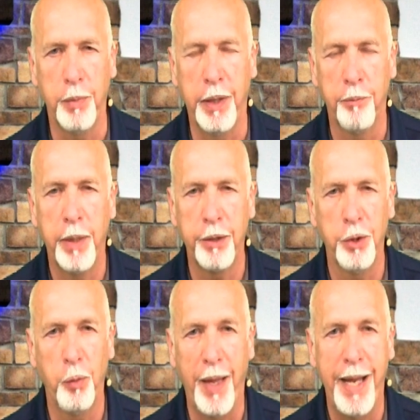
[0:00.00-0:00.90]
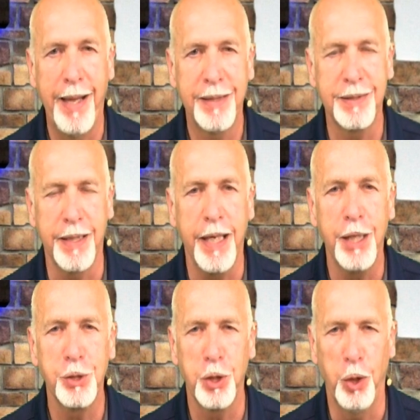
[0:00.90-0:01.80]
And everybody will know, hey, that's the
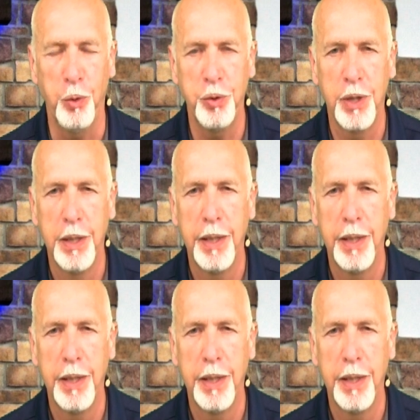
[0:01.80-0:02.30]
king's clothes.